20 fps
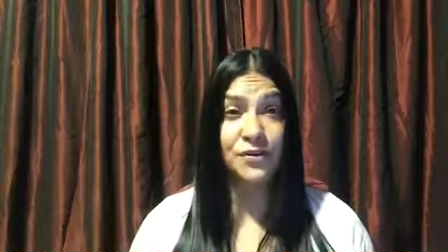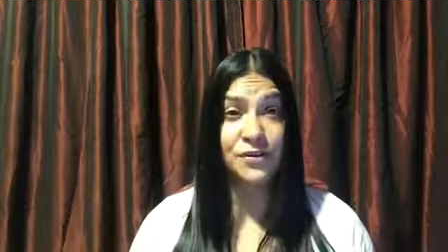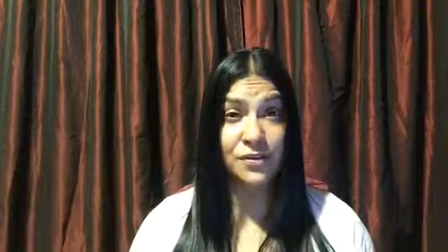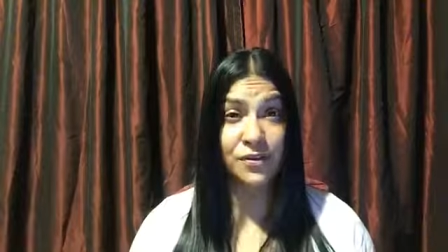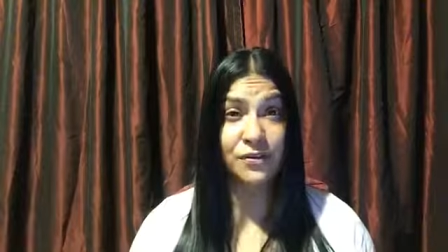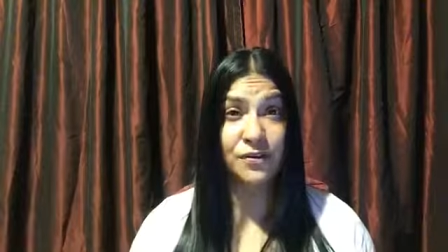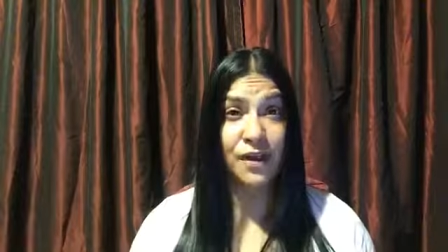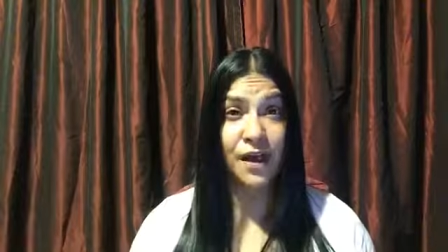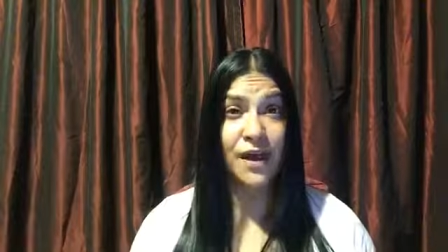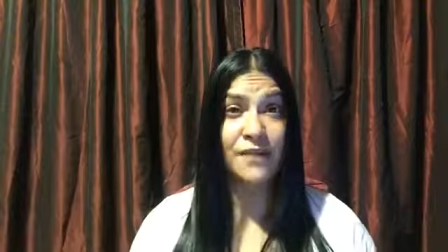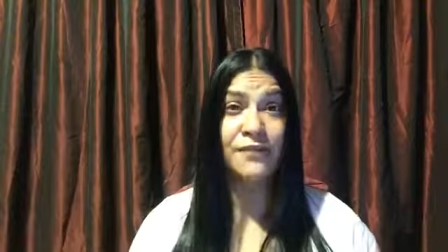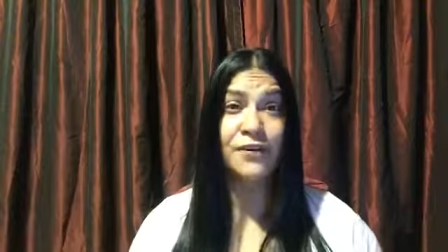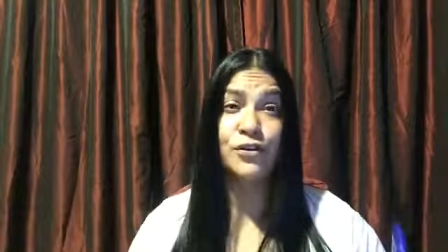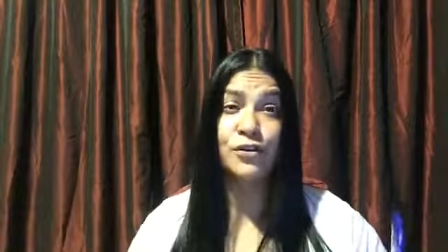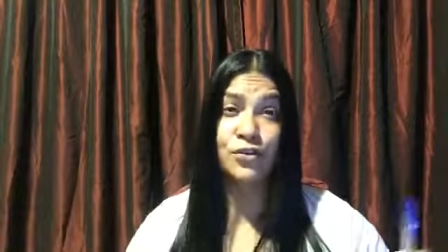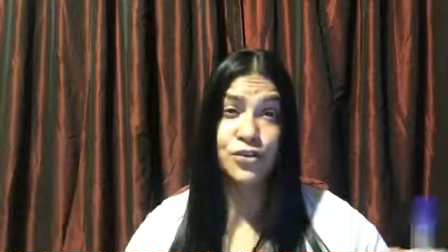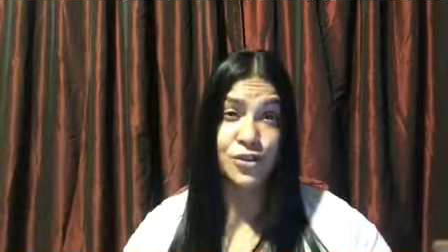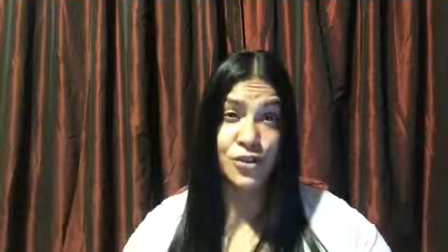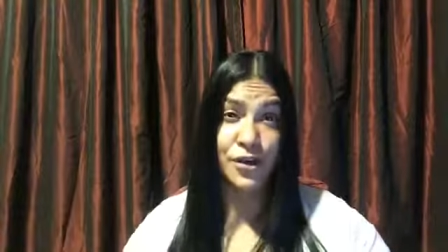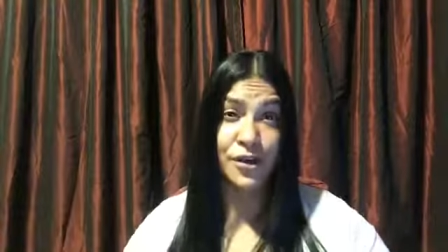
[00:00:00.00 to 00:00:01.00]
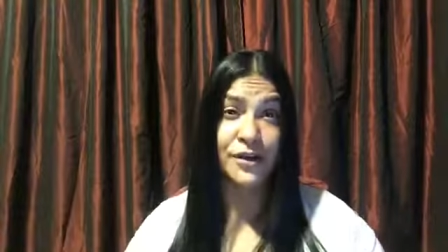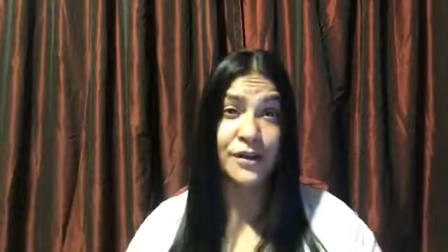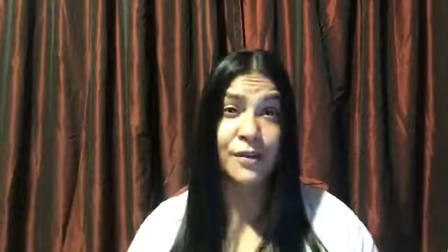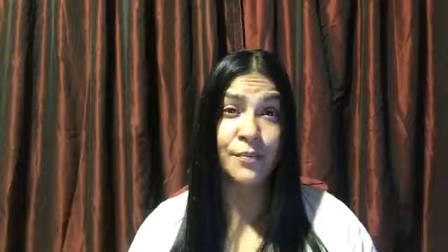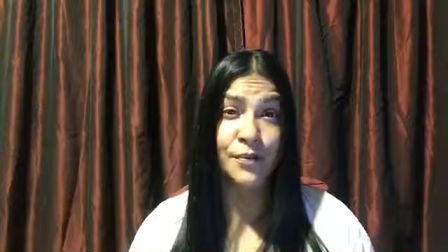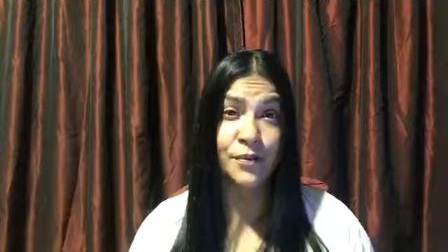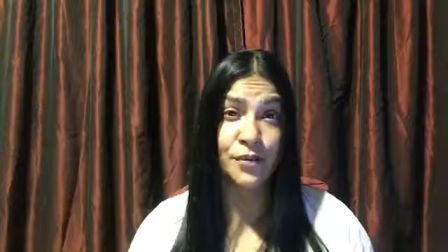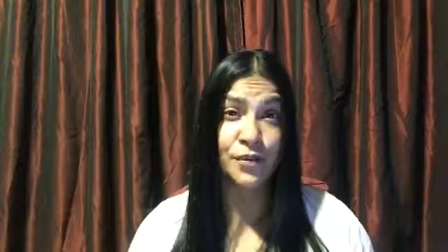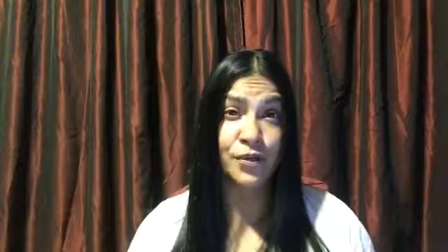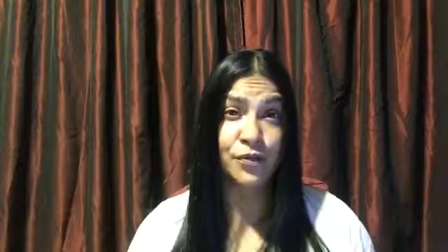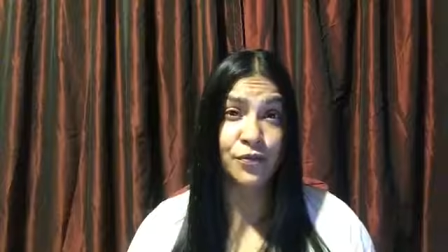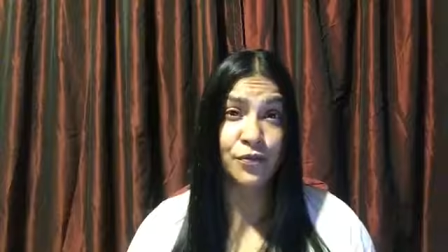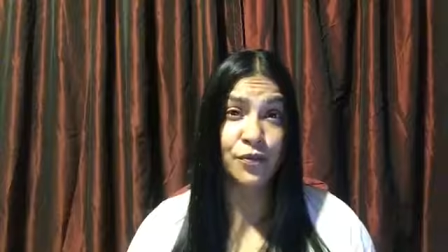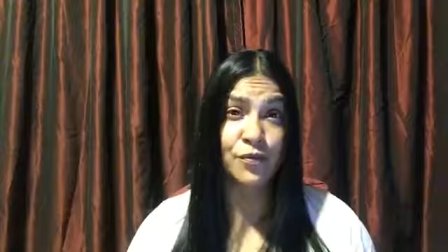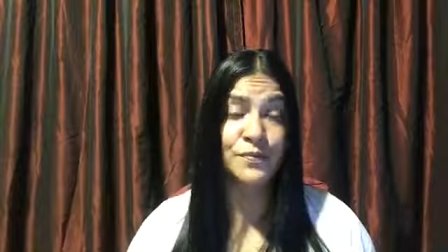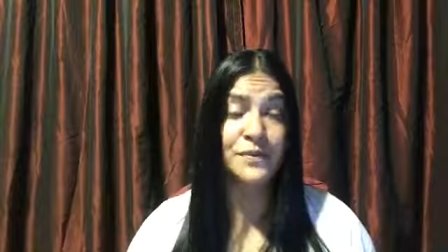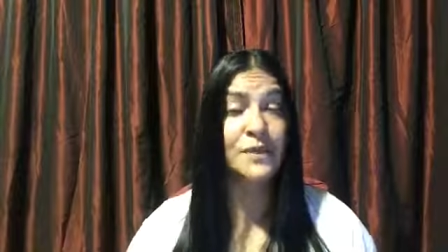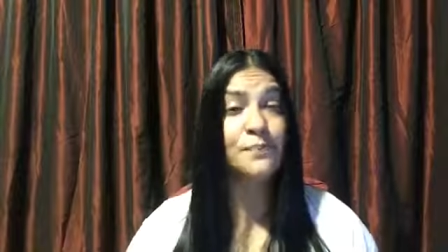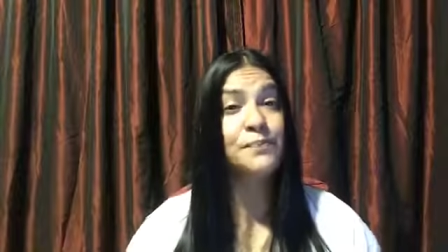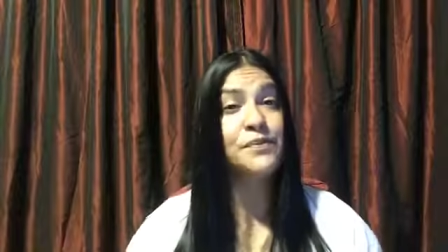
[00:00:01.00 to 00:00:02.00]
you're live and you're sharing them into the
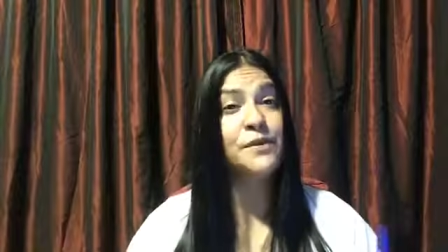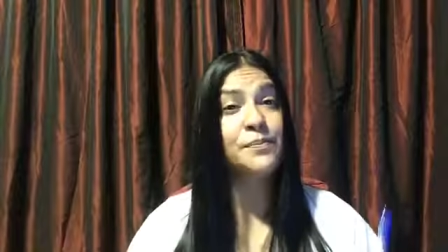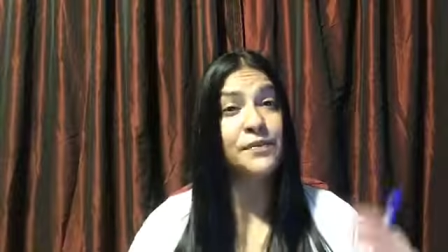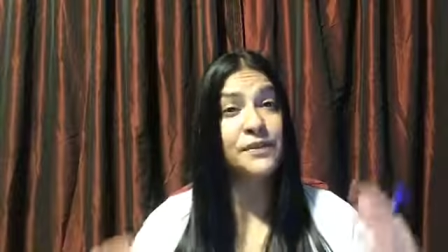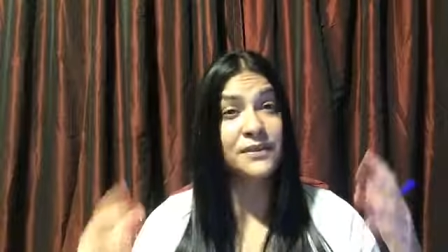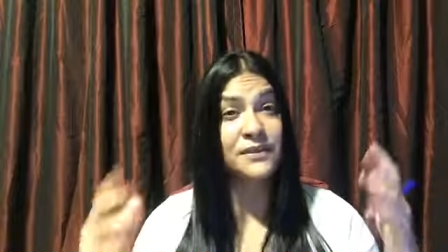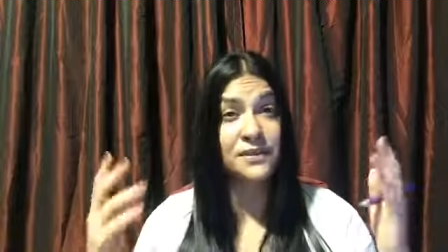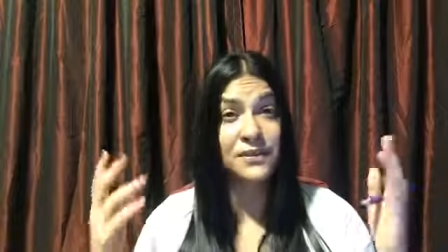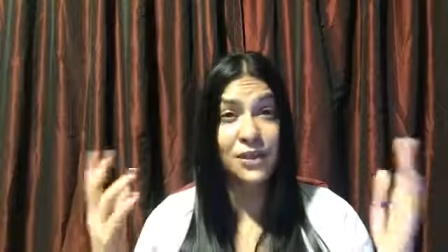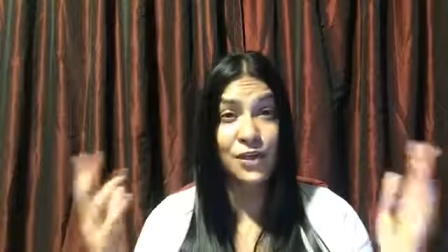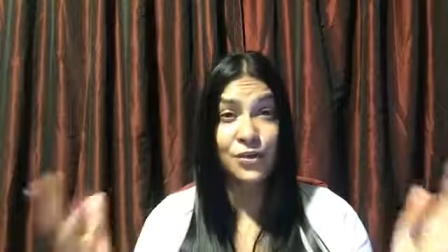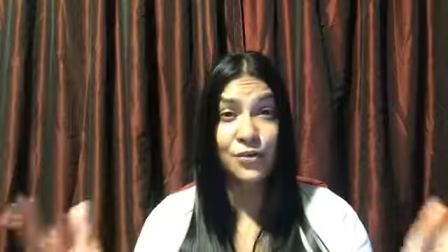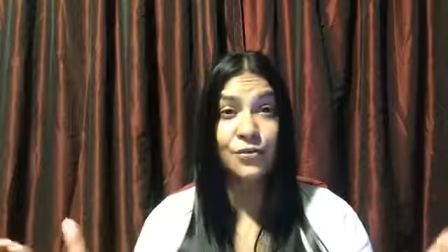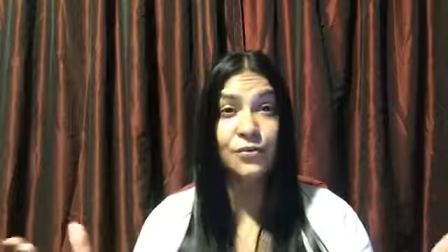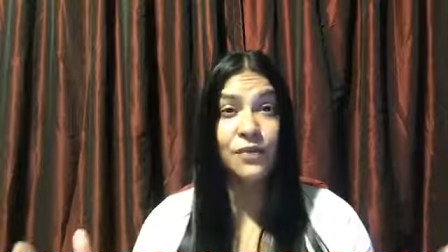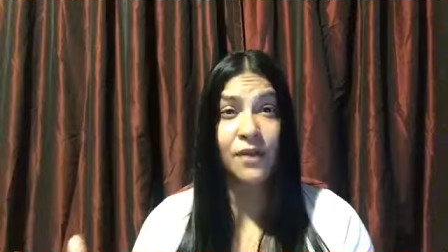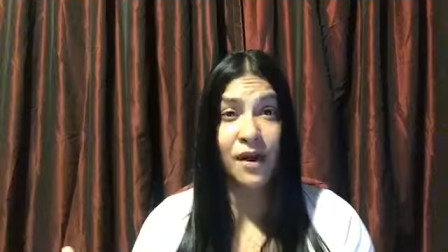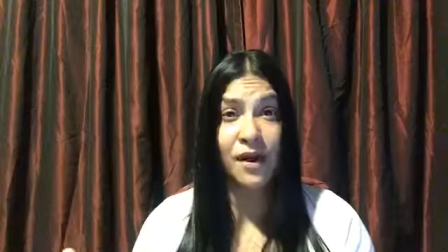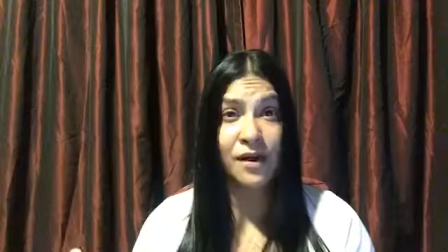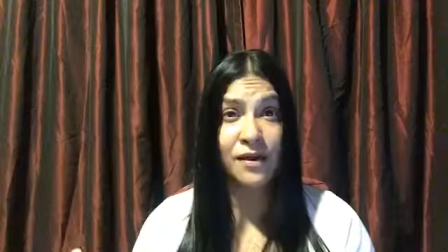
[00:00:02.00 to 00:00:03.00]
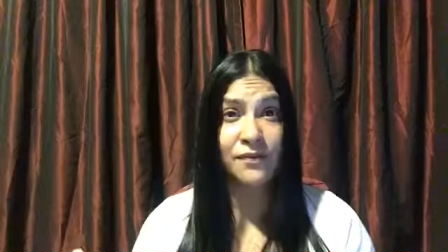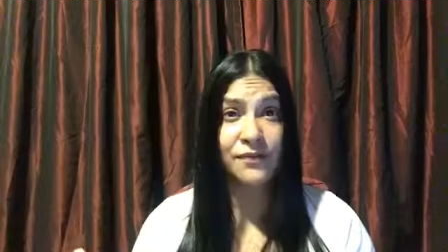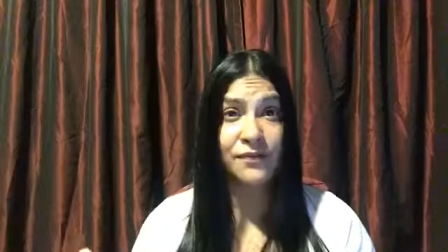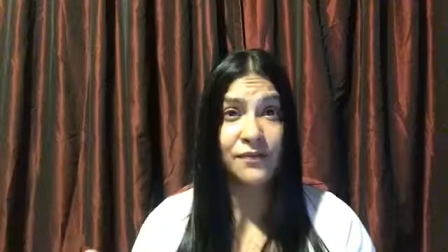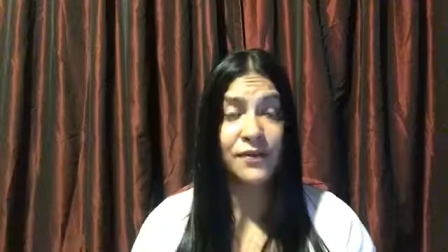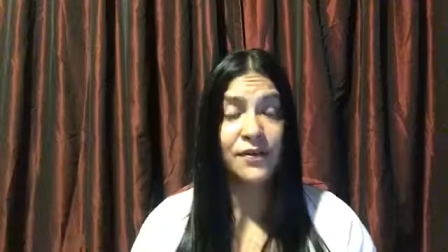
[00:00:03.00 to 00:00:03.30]
groups and people are seeing you live.